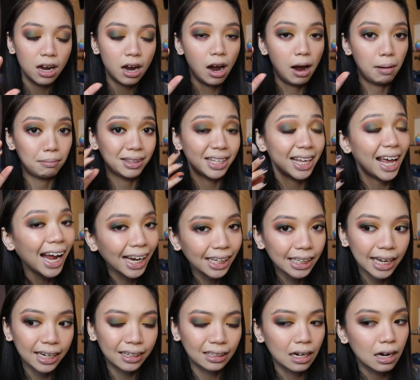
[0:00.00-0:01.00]
the
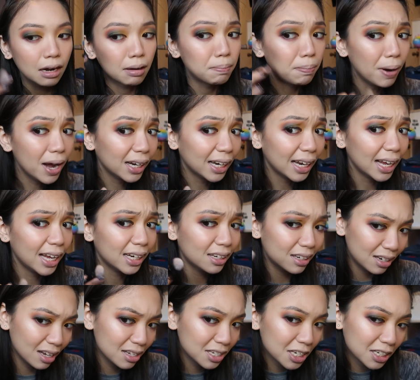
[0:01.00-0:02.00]
highlight. But
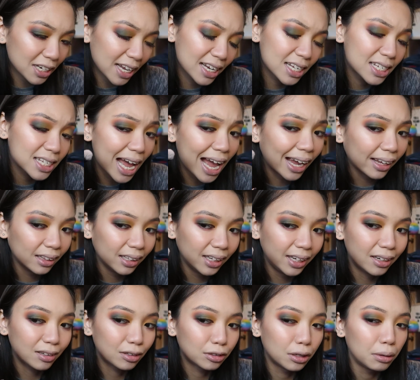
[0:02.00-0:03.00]
it doesn't
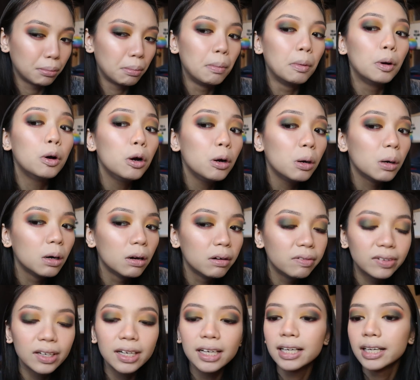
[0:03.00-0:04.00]
exactly
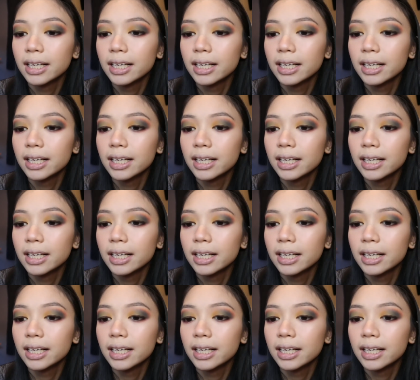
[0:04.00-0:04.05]
remove